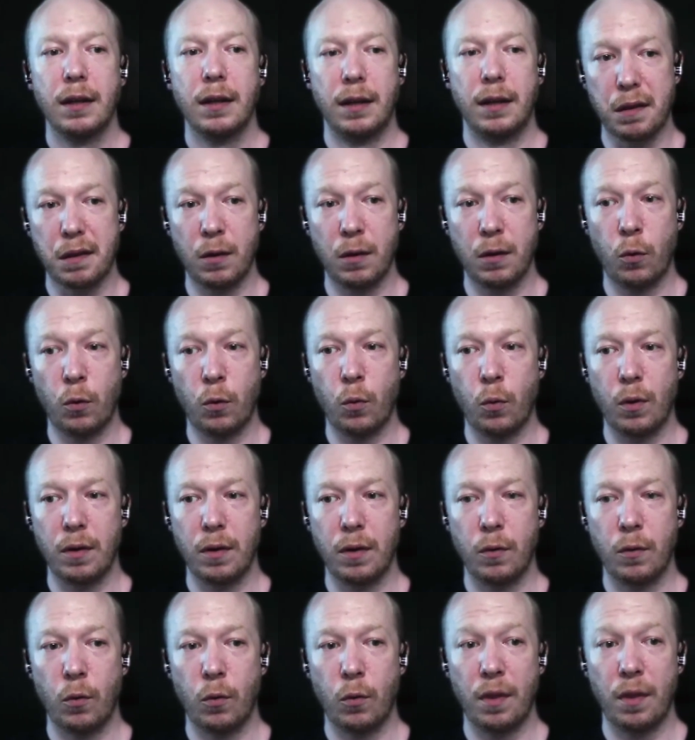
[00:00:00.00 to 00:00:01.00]
So
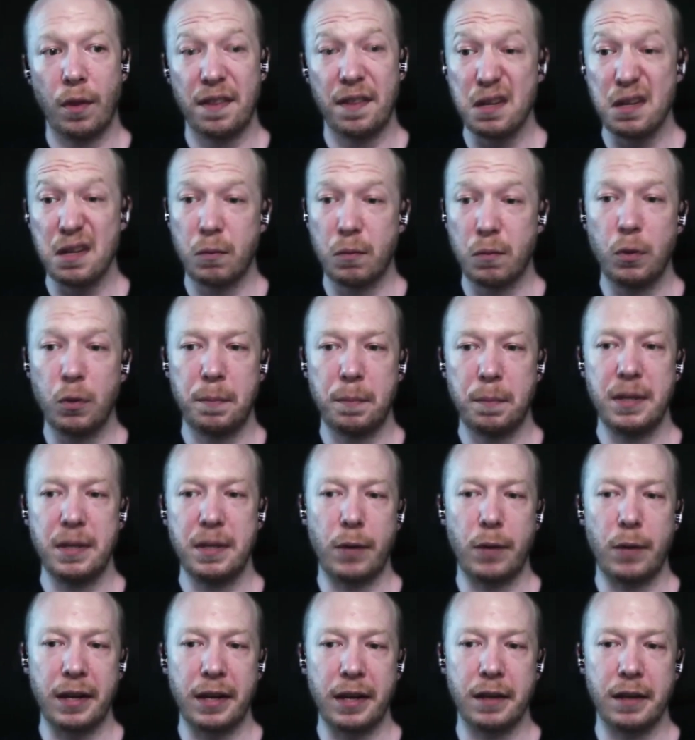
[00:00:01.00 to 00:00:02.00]
this would be
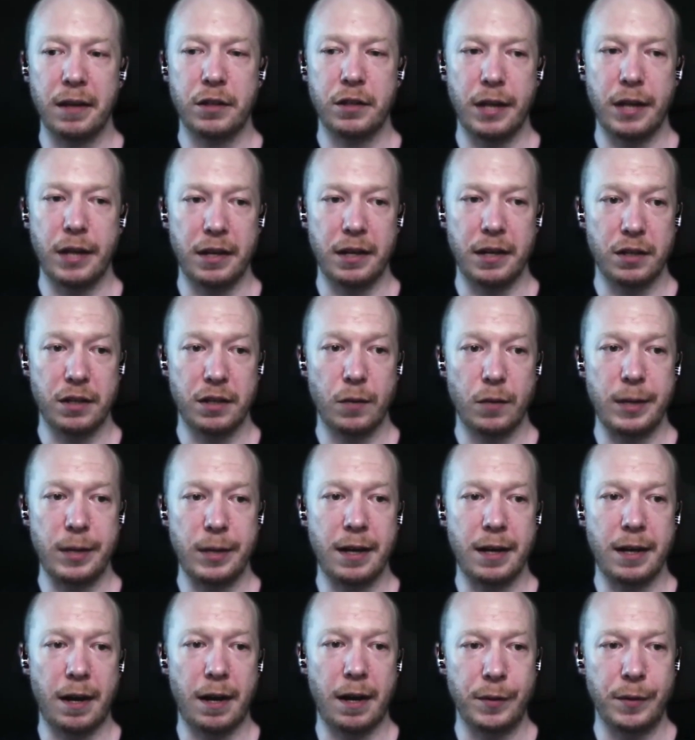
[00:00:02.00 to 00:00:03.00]
a breaking change, and we
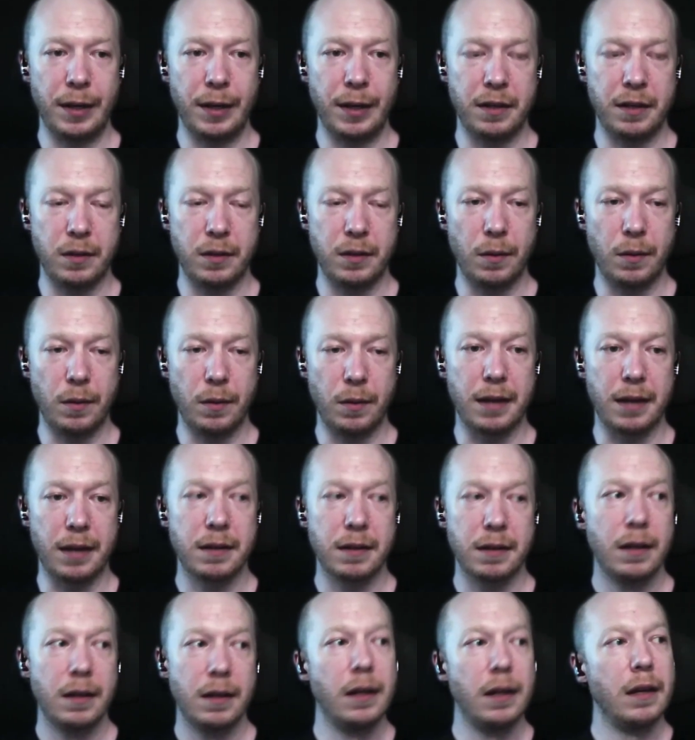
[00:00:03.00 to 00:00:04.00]
can't really do that.
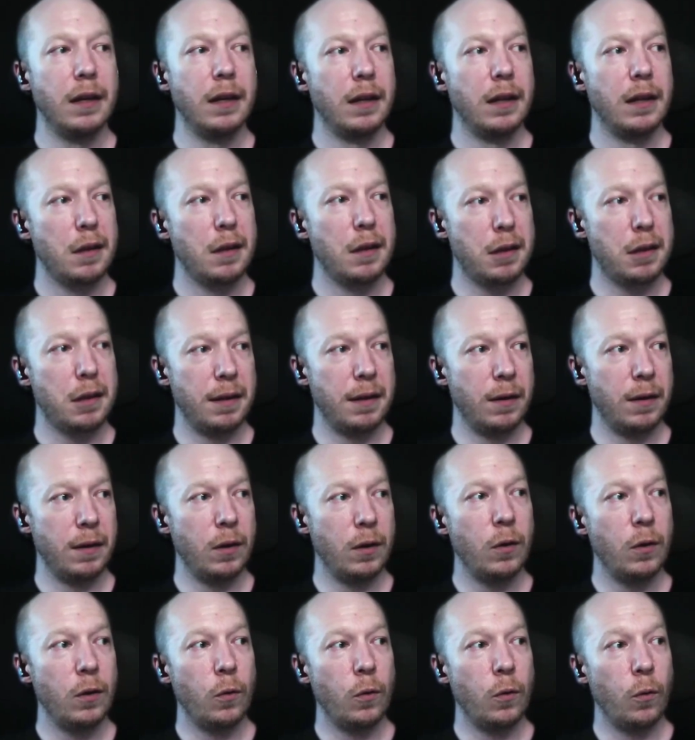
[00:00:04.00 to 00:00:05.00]

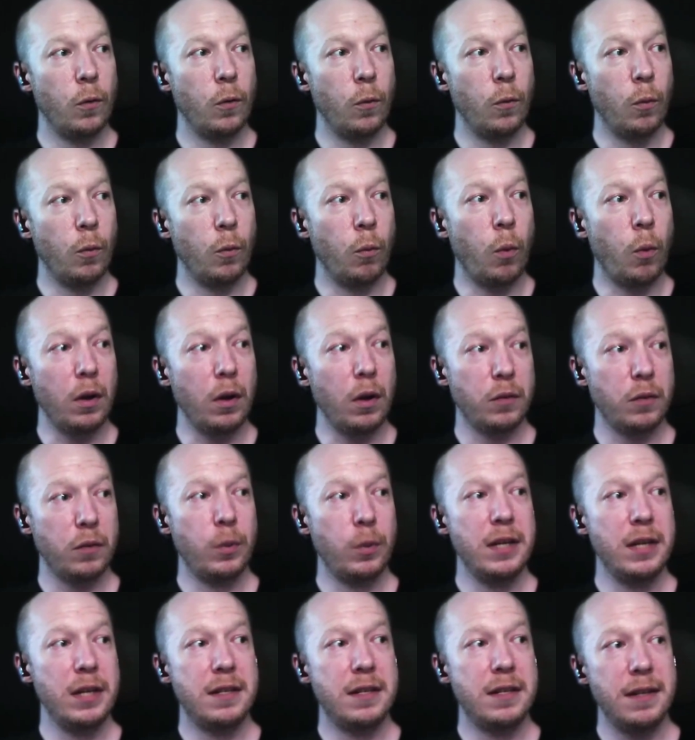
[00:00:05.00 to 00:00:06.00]
So what
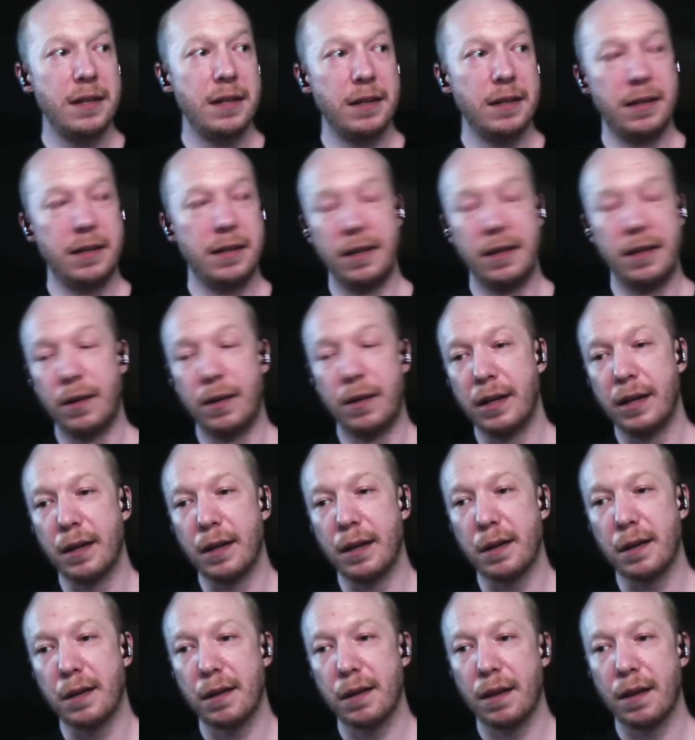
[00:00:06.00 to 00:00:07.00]
we did here
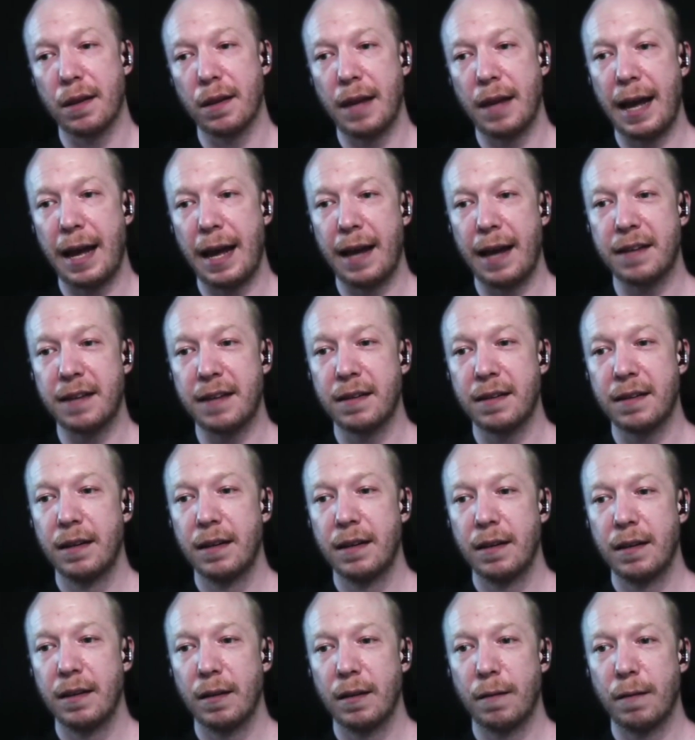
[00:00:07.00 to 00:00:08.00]
is that
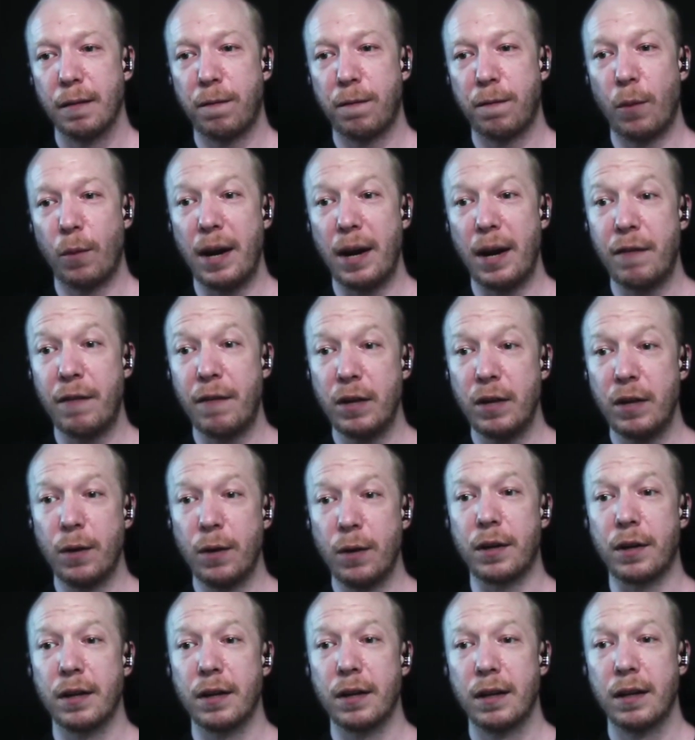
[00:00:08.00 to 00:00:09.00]
for every
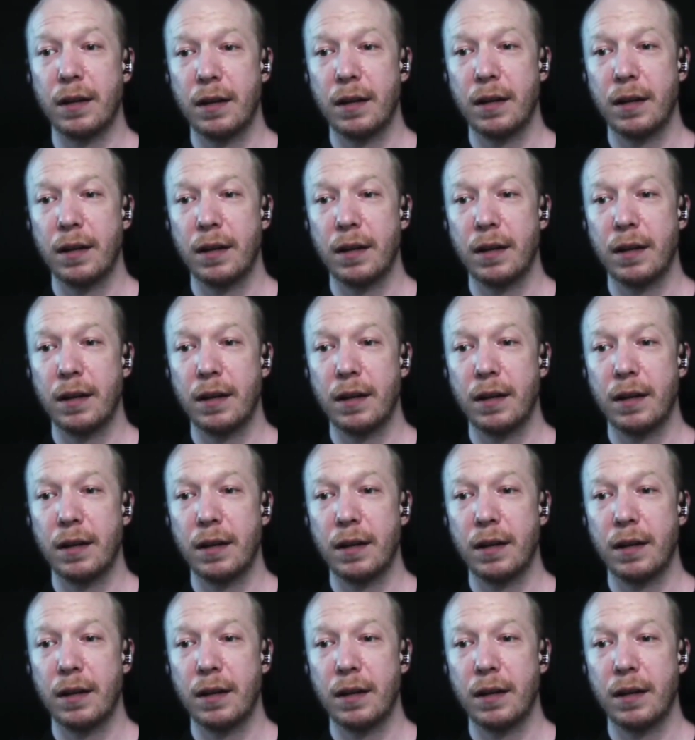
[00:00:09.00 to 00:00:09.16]
hook,